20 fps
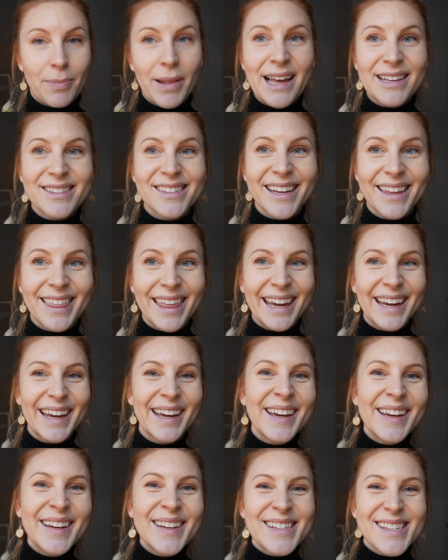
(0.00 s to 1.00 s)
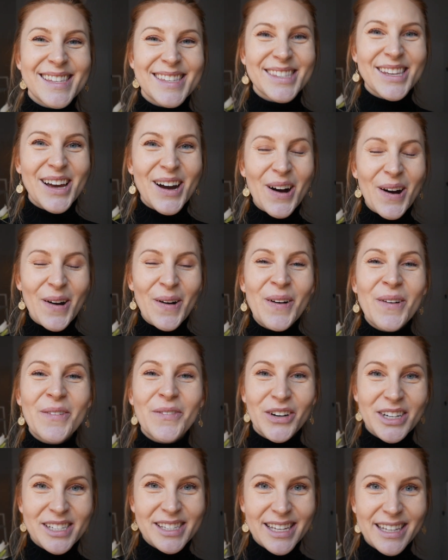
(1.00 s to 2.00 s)
plastic thing. So
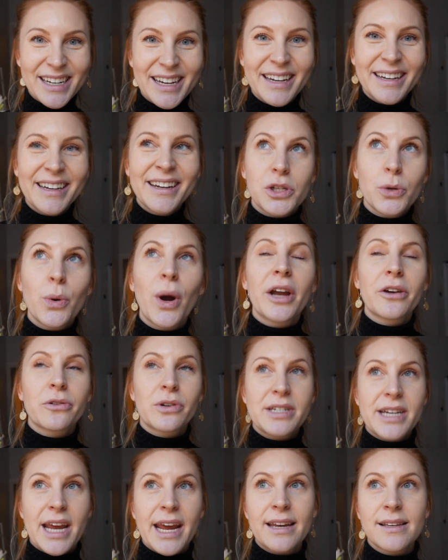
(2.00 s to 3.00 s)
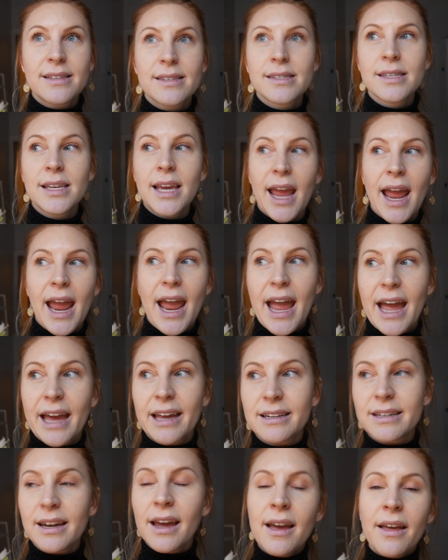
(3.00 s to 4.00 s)
first did it 200 days,
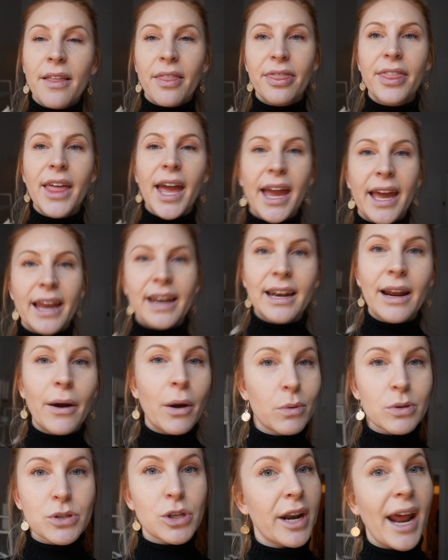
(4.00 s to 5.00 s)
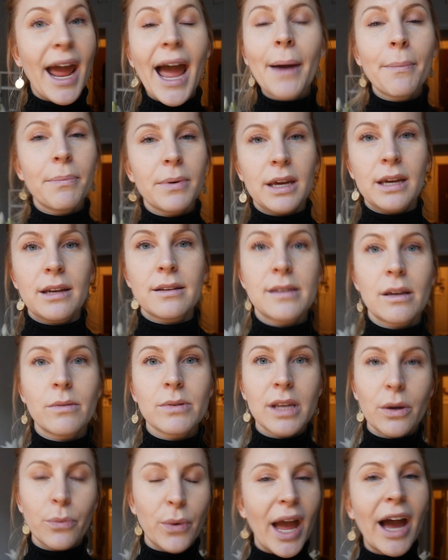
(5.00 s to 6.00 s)
and then I was not happy. So I was
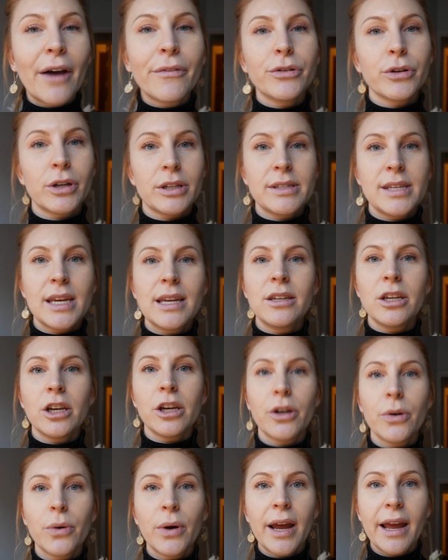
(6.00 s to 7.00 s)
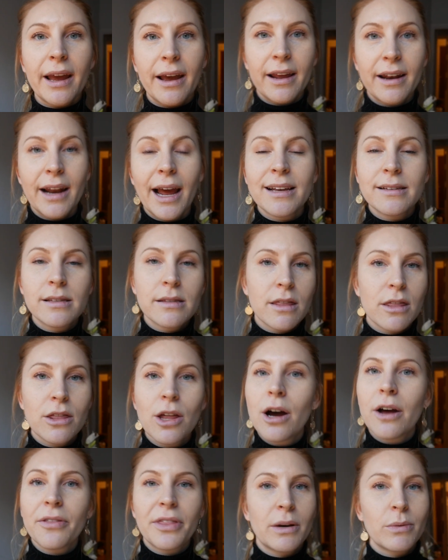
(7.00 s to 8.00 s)
like, we have to continue. And I
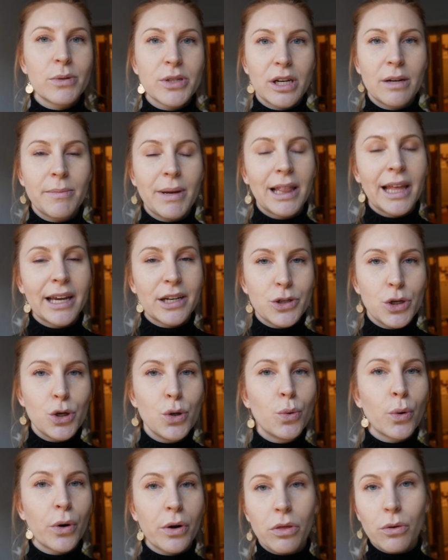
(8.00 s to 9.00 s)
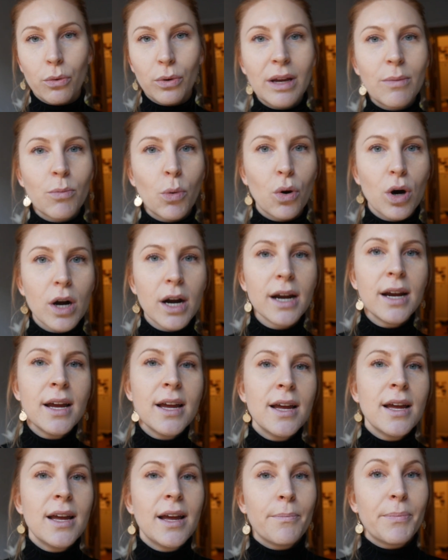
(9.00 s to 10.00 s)
thought that it was gonna be like 2 or 3 more,
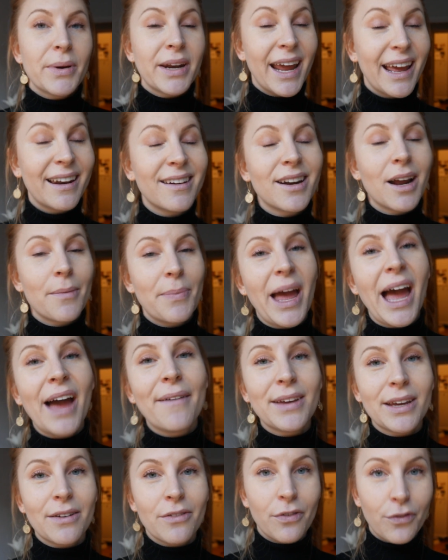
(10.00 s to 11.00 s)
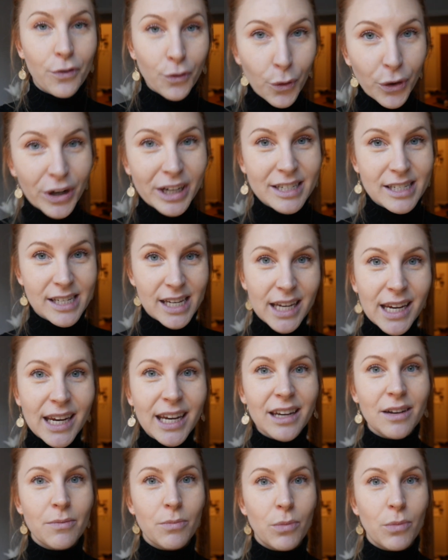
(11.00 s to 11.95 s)
but I ended up having 14